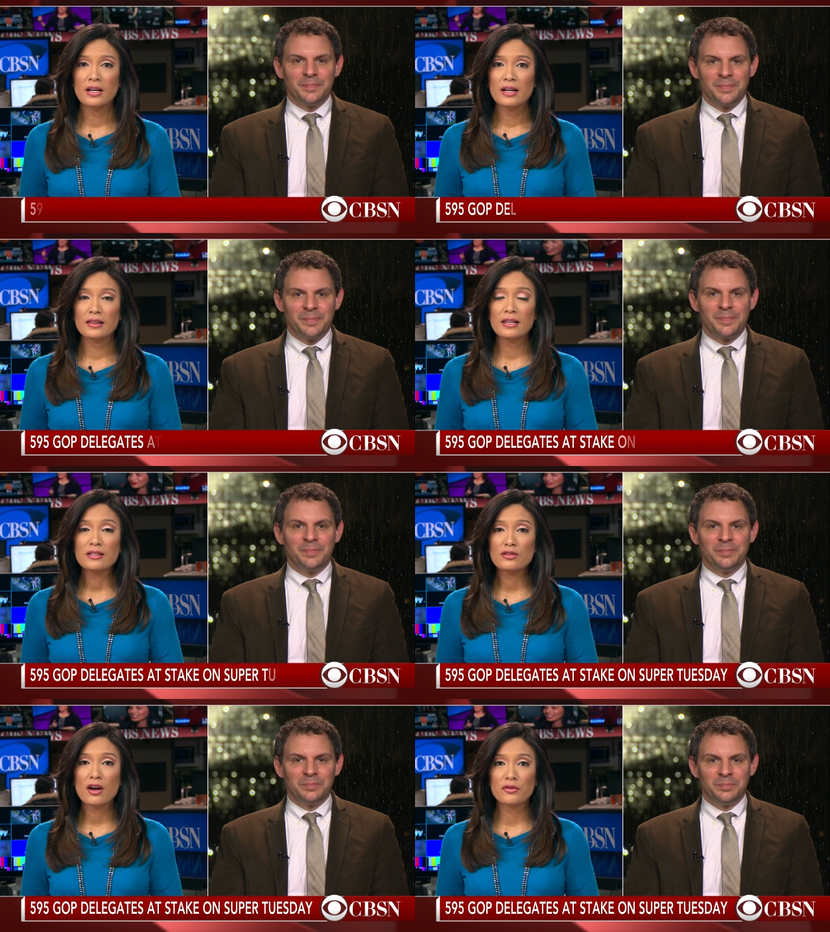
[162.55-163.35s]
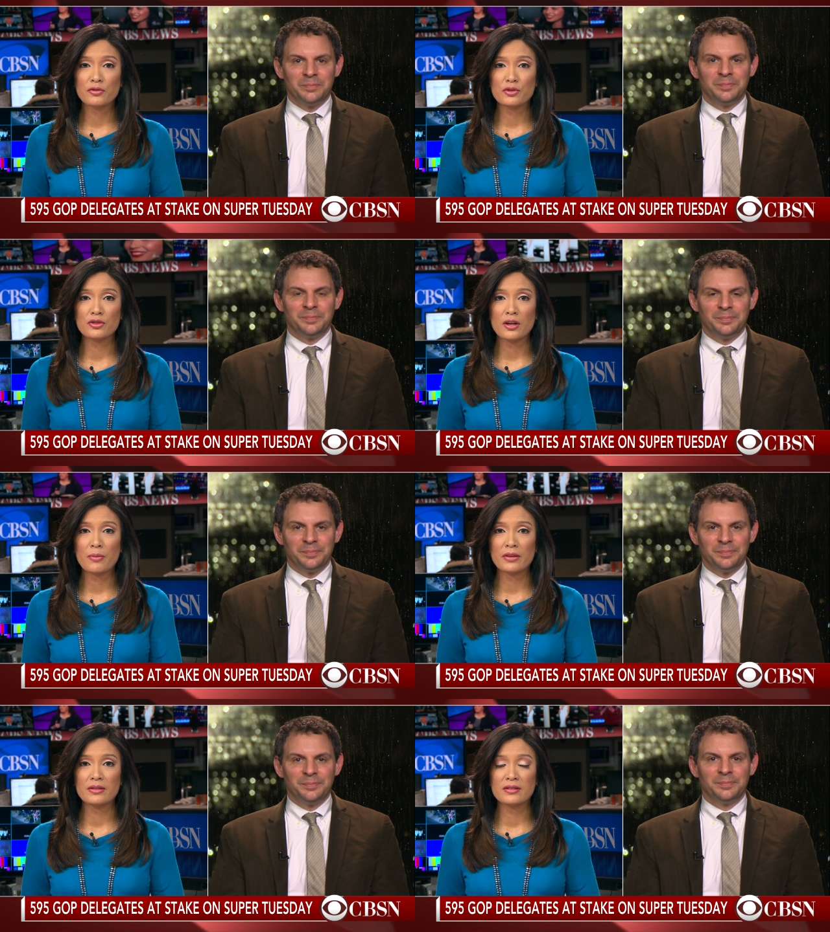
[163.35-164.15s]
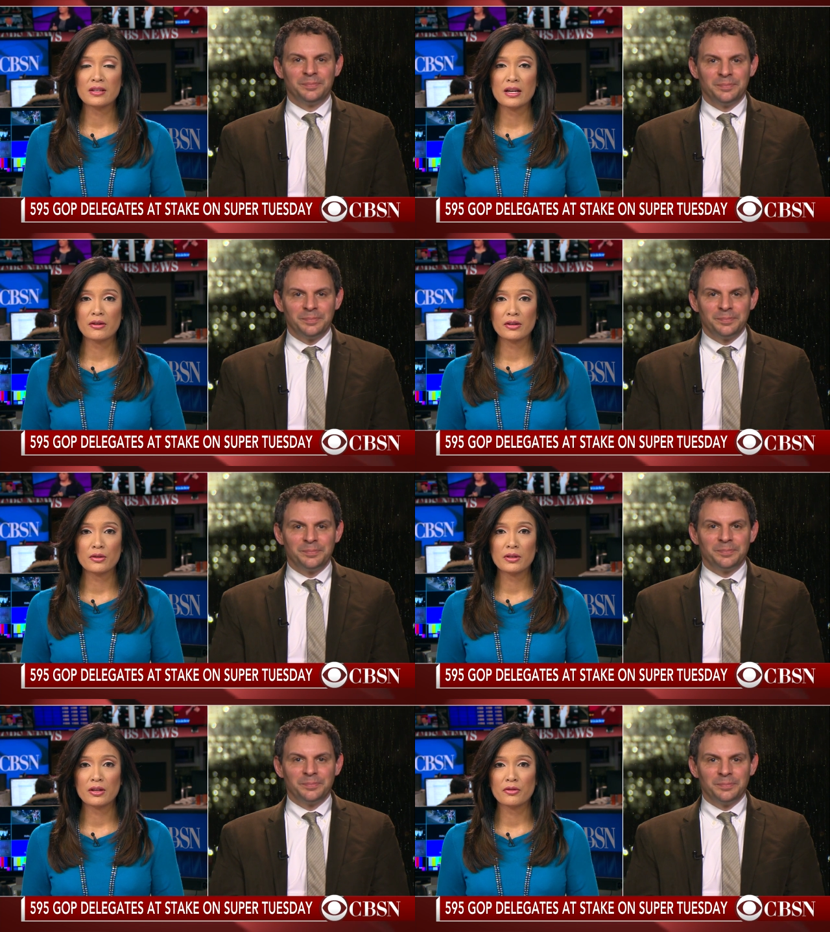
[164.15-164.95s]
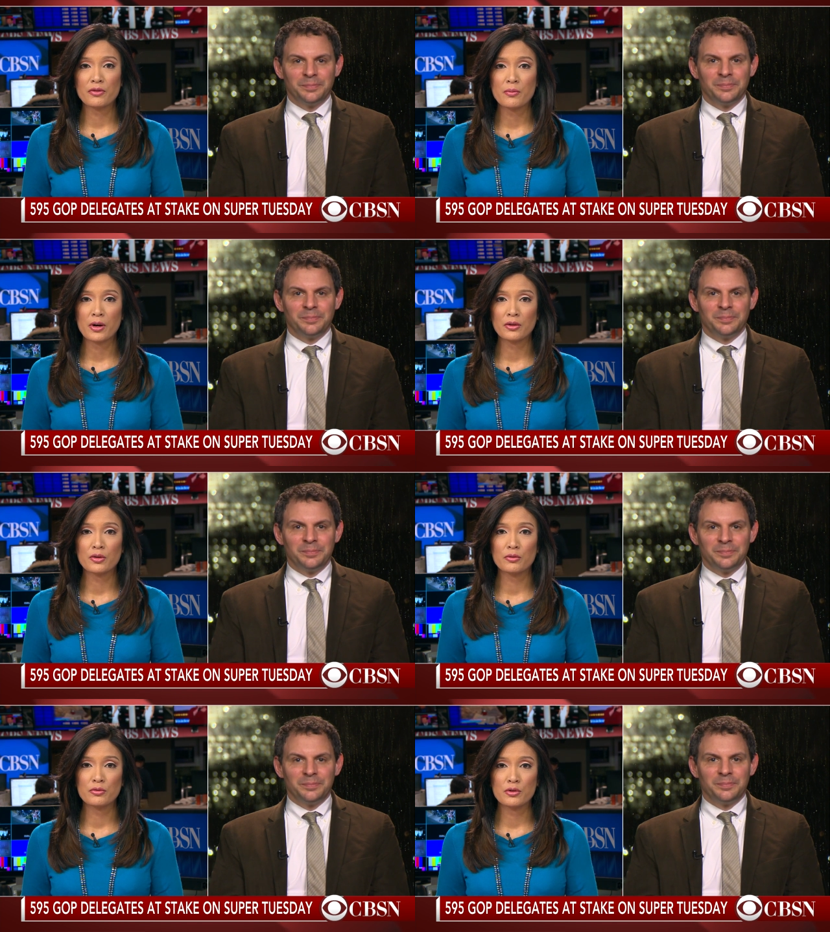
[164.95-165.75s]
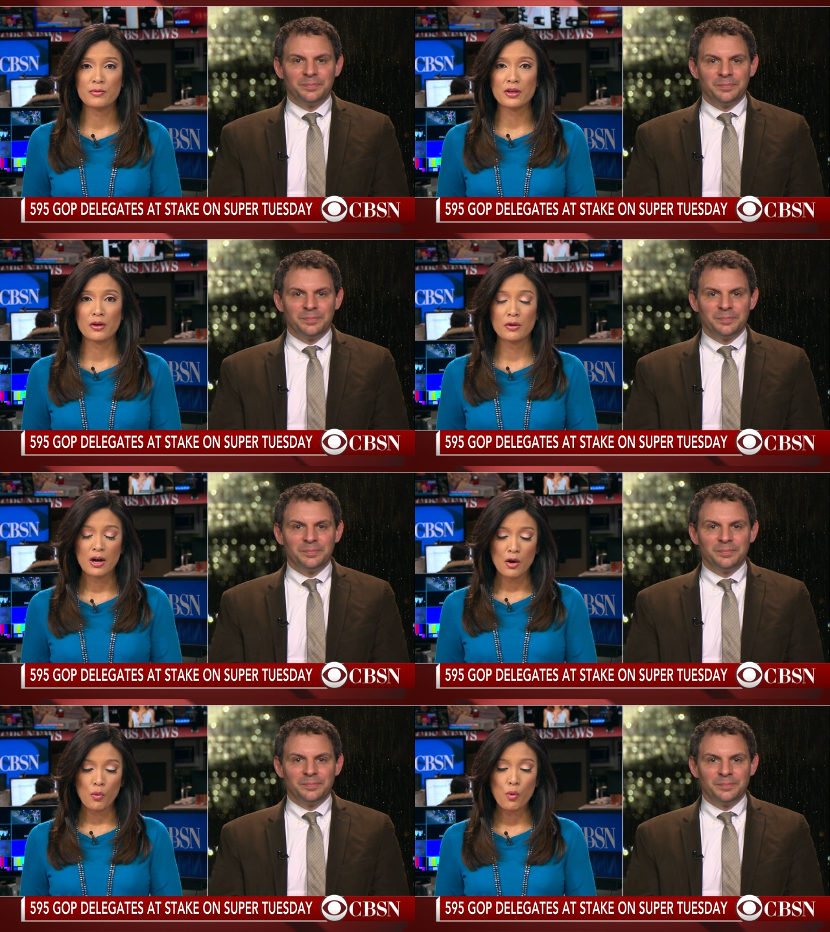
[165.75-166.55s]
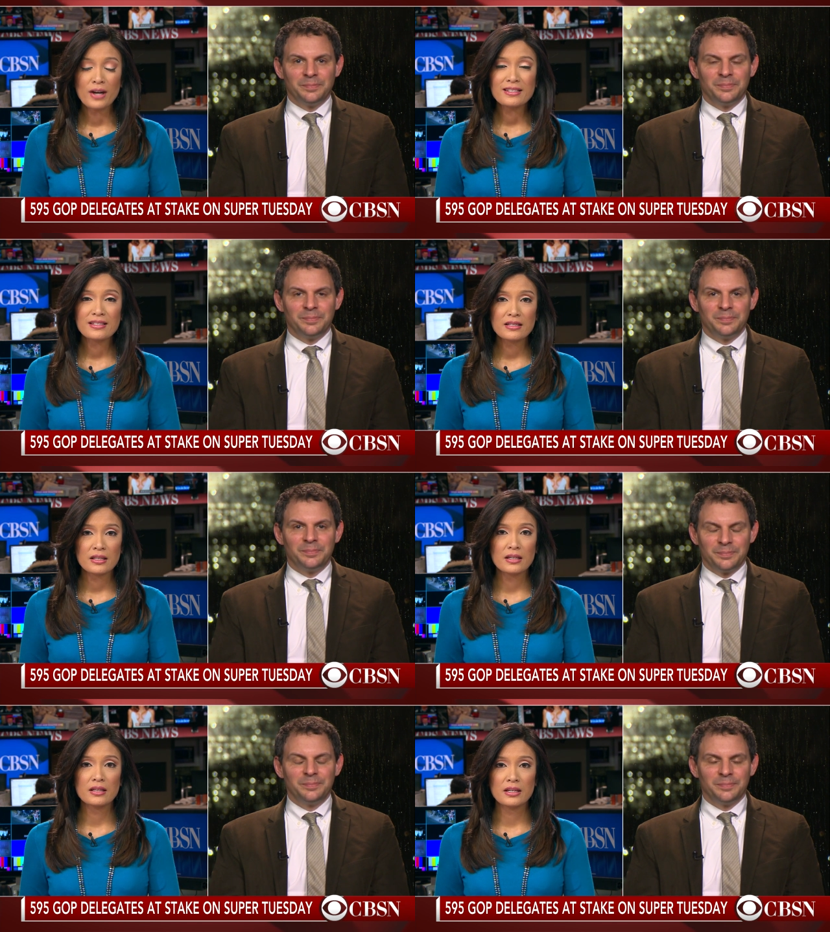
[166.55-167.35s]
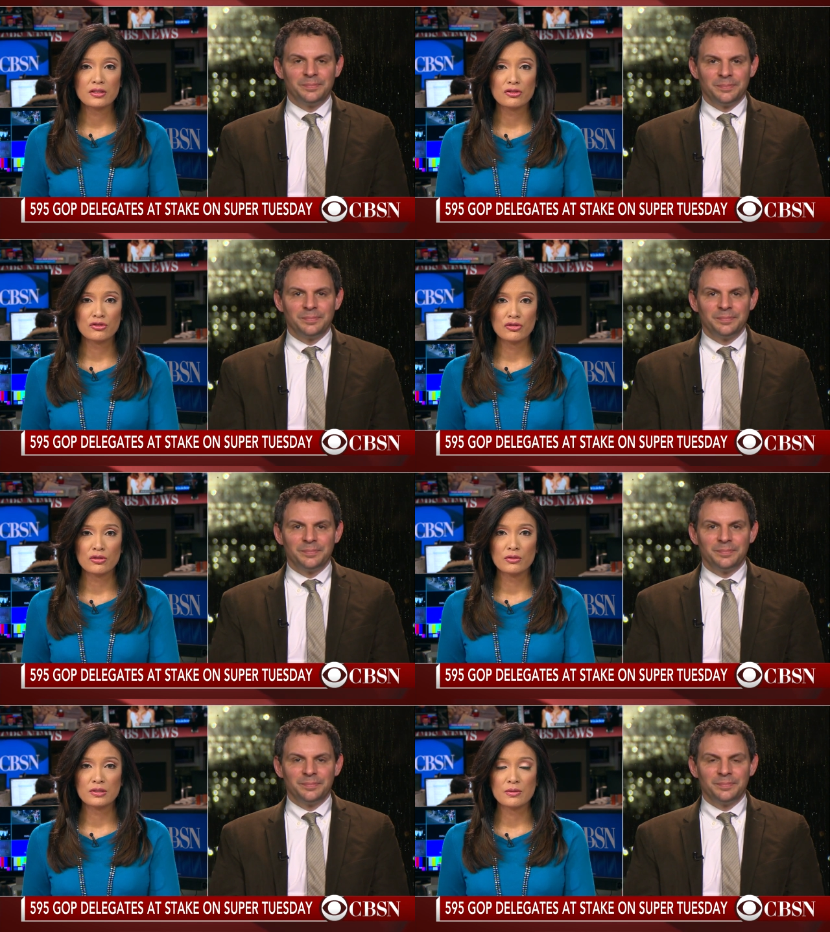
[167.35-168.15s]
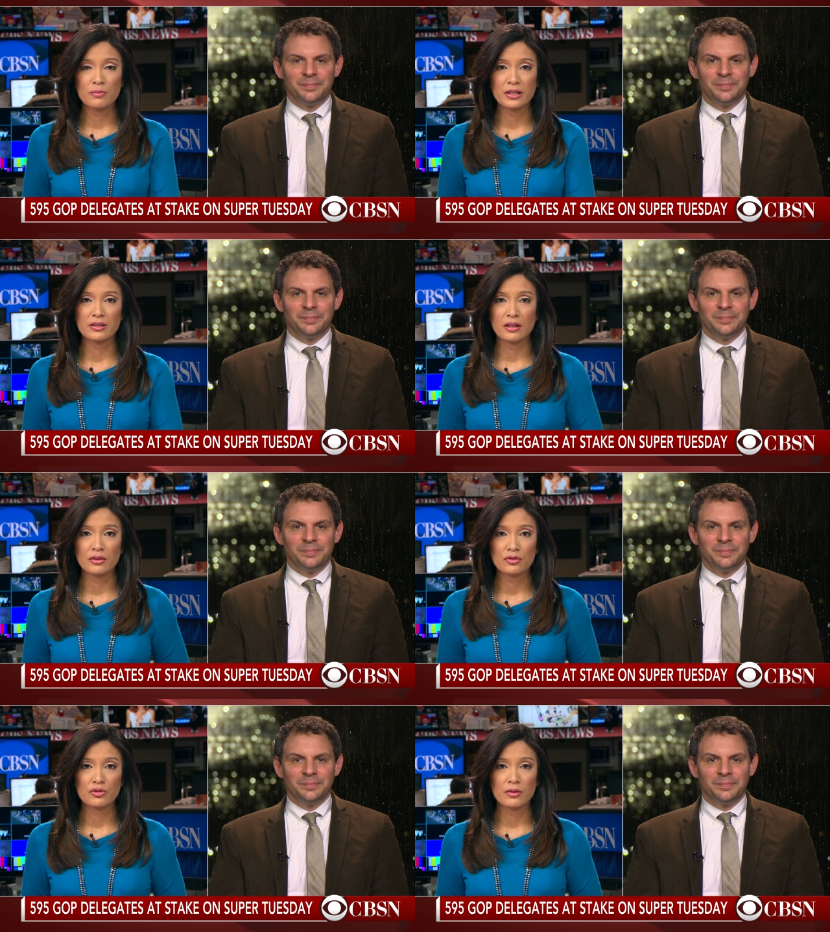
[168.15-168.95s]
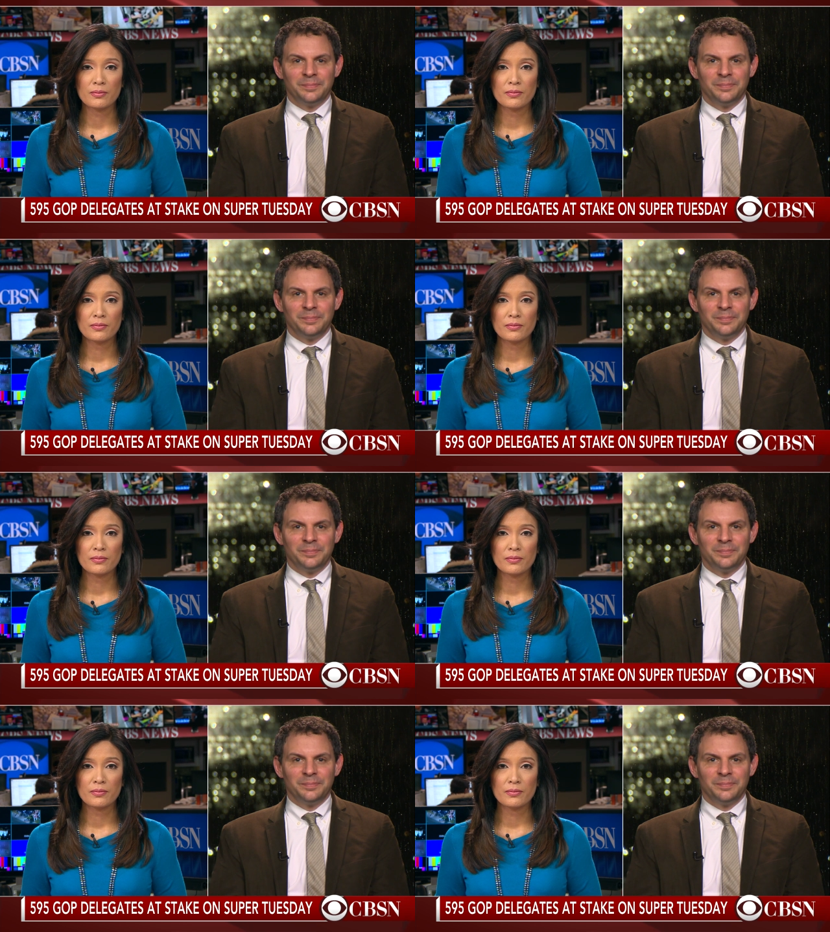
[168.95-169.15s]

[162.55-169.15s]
Speaker 1: Let's talk first about the scenario here for Marco Rubio. What does he need to do to beat Donald Trump?